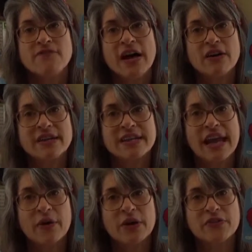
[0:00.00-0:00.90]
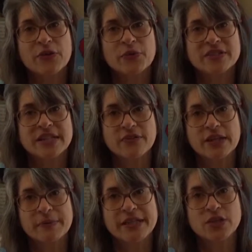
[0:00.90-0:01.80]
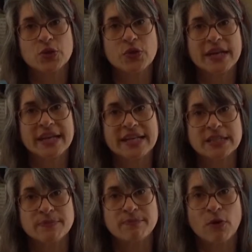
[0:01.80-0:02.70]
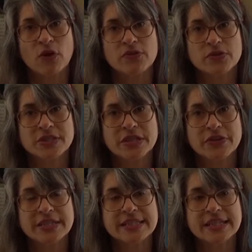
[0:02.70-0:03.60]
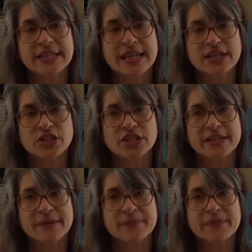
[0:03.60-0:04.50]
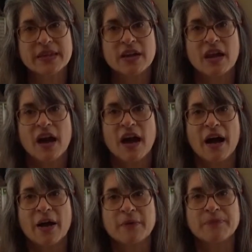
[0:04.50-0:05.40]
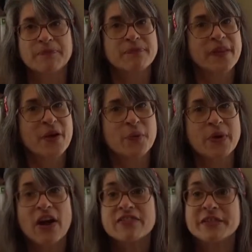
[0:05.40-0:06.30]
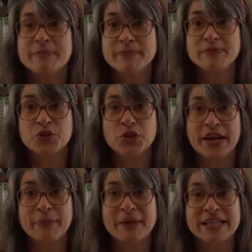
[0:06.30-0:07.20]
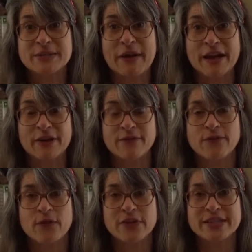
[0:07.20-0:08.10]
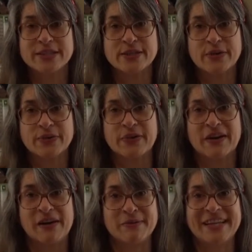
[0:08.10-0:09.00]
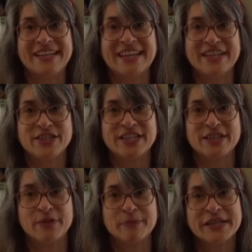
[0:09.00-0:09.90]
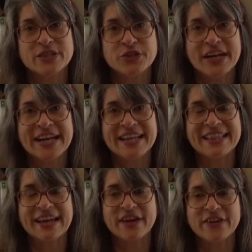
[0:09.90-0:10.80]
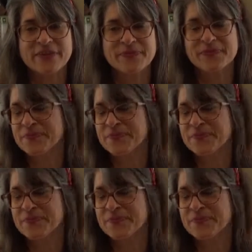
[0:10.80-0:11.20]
Falcon, however, will definitely be joining his Marvel series collection. Um, we often trade pins back and forth. So I'll be engaging in a little pin trading there.